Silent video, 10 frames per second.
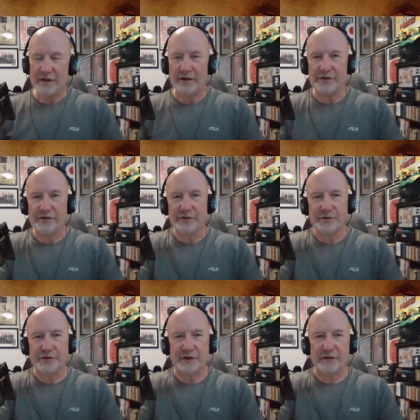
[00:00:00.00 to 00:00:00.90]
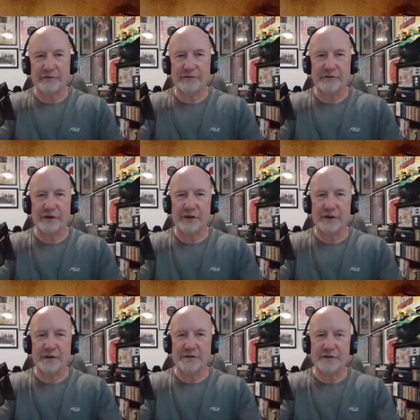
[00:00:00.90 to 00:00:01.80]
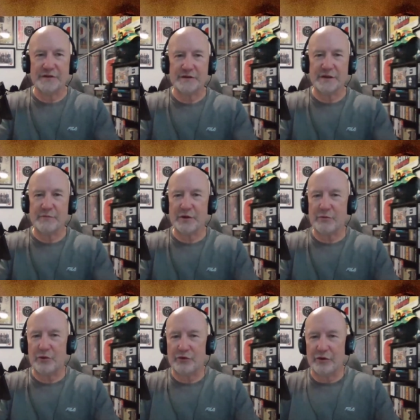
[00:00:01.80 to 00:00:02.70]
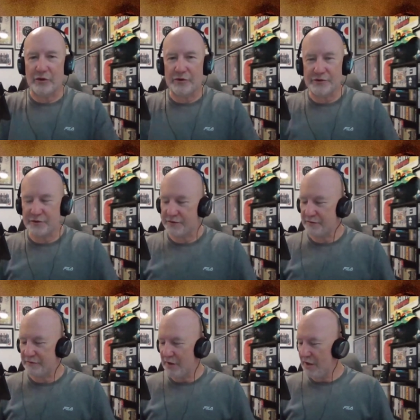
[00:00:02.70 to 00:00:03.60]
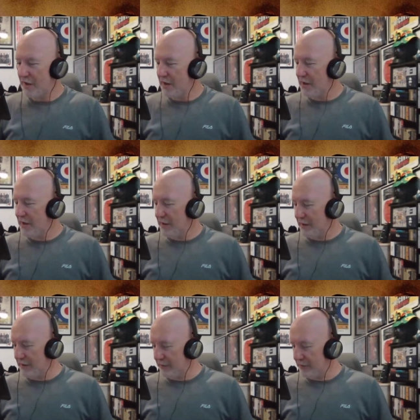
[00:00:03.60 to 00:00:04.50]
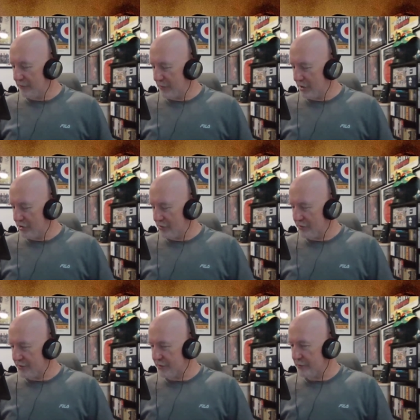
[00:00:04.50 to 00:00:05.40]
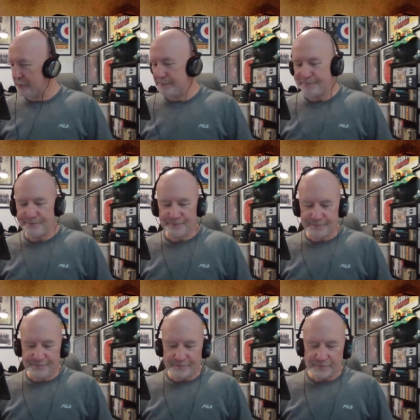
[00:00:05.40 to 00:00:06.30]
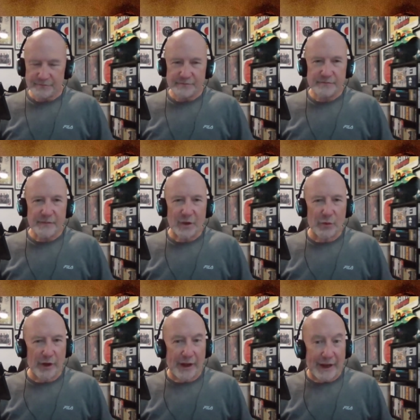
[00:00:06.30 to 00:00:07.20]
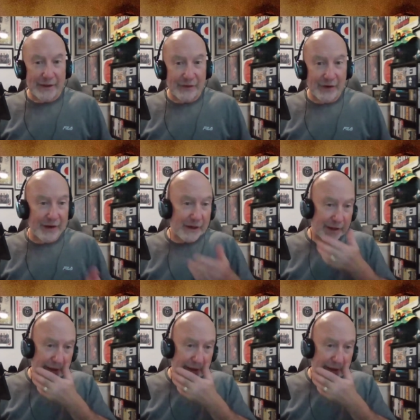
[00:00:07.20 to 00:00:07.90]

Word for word: digital stuff uh, is susceptible to all sorts of um, issues. So what did I get today?